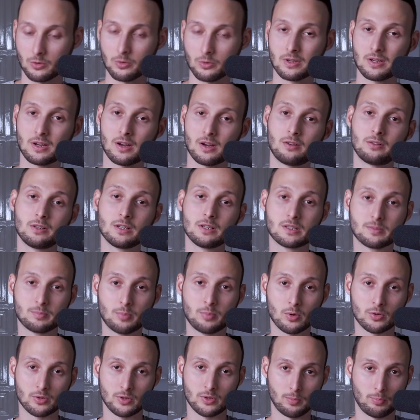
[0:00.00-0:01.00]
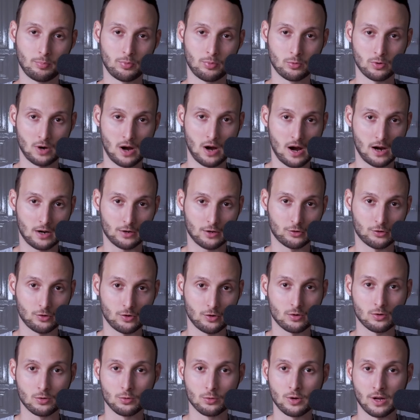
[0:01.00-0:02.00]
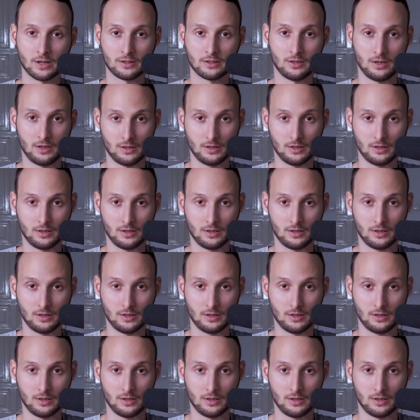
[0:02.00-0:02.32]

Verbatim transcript: so he can respawn the poor archer who got